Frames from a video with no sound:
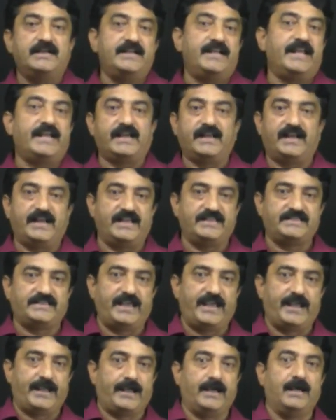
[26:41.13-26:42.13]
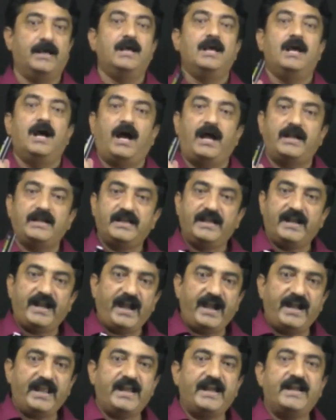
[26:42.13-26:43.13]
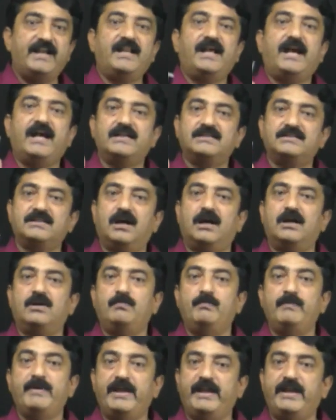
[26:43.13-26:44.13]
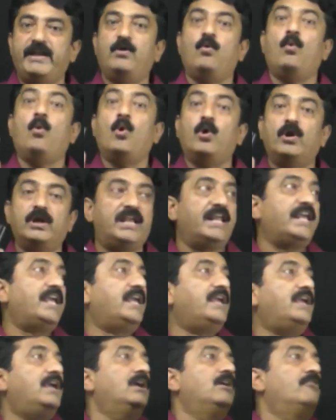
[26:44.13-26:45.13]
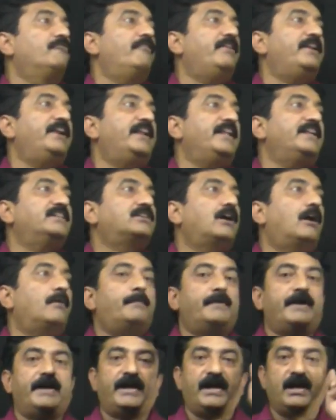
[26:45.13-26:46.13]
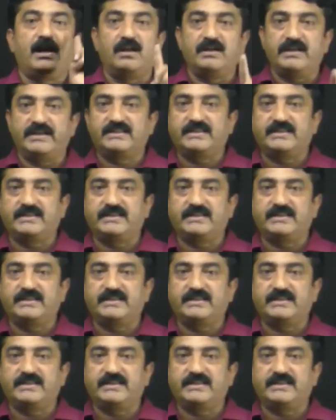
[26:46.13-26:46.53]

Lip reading: decreasing, and gradient has got meaning only when it is operated on a